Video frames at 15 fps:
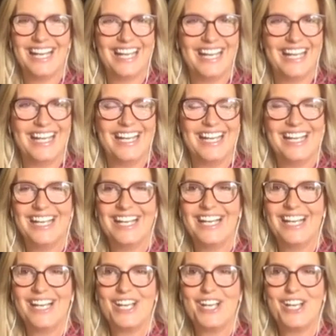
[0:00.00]

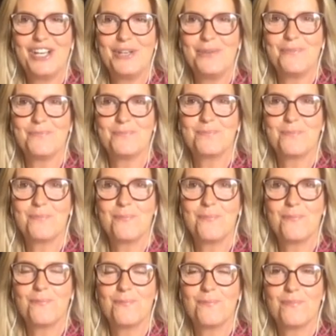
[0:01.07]

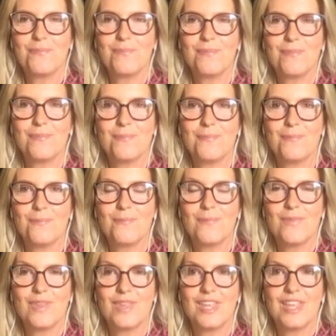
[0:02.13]

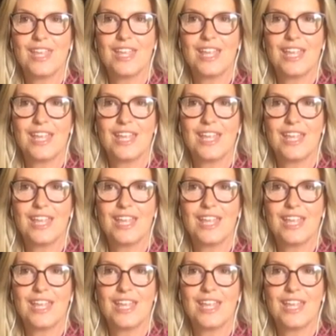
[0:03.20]
(silent)